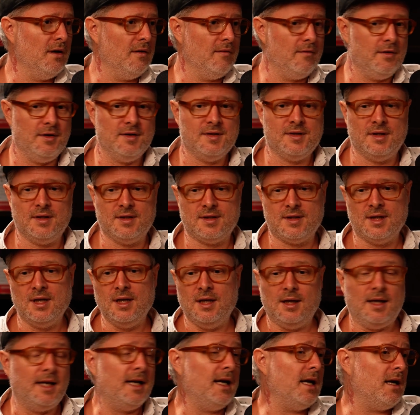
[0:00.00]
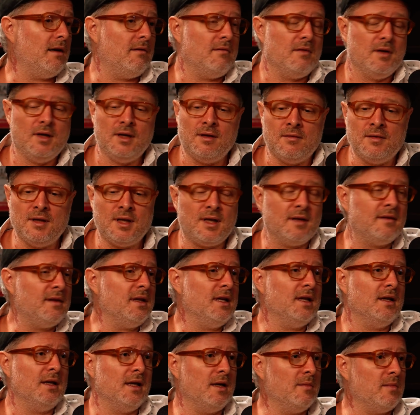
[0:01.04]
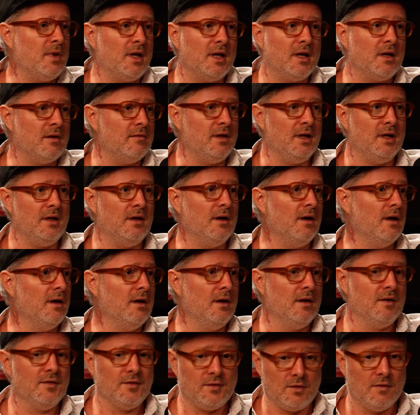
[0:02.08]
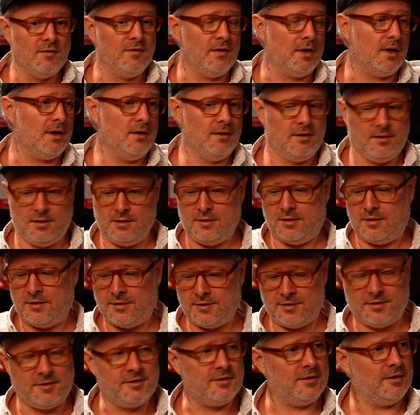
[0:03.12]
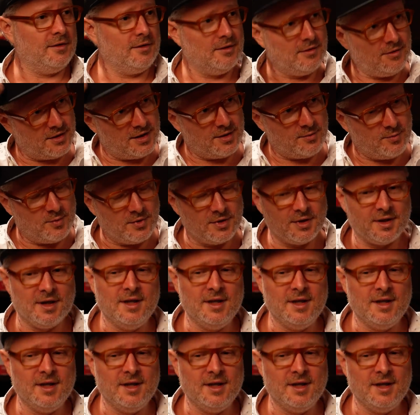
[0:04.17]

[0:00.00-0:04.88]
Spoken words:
versus, again, nothing in my career so far, looking what